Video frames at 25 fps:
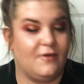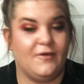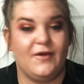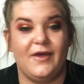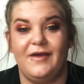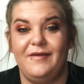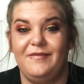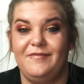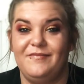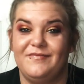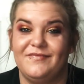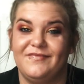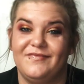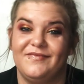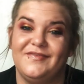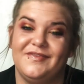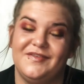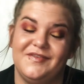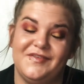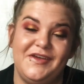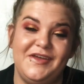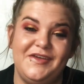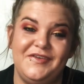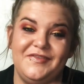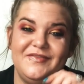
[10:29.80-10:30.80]
okay,
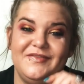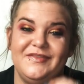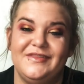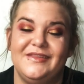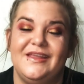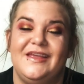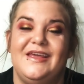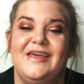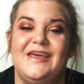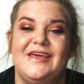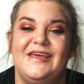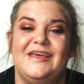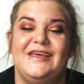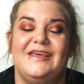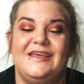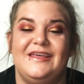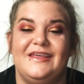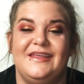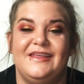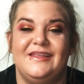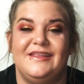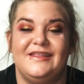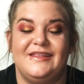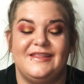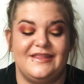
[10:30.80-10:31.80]
well,
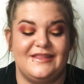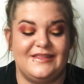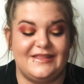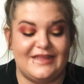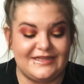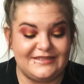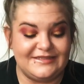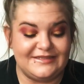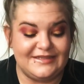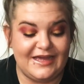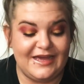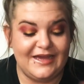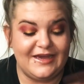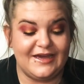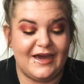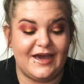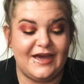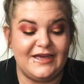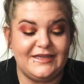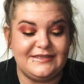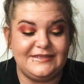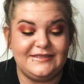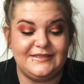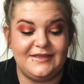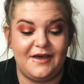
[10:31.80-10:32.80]
that's that,
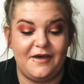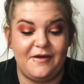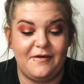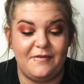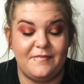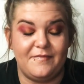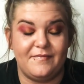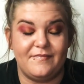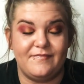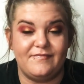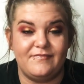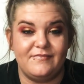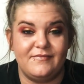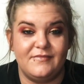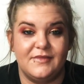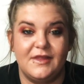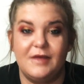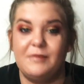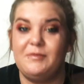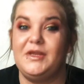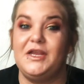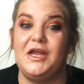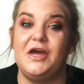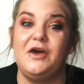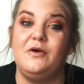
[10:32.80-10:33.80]
guys. Um,
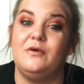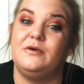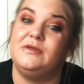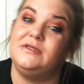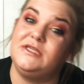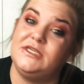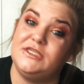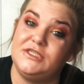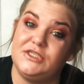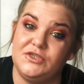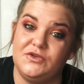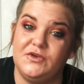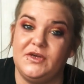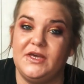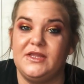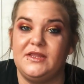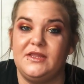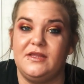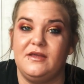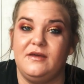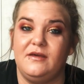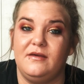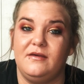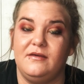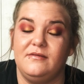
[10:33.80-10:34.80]
let me know, did you get
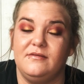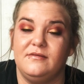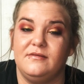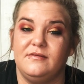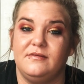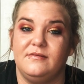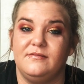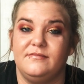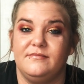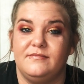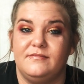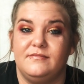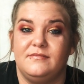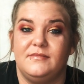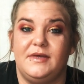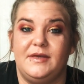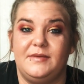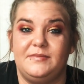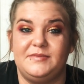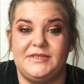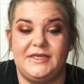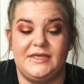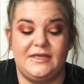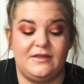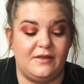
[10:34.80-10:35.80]
the
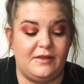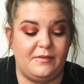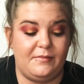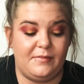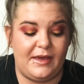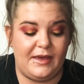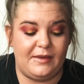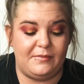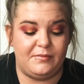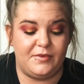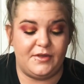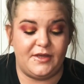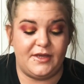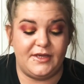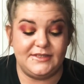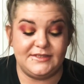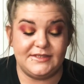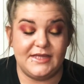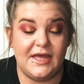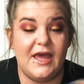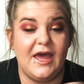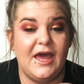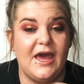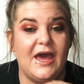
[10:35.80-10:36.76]
Ipsy Glam Bag Plus?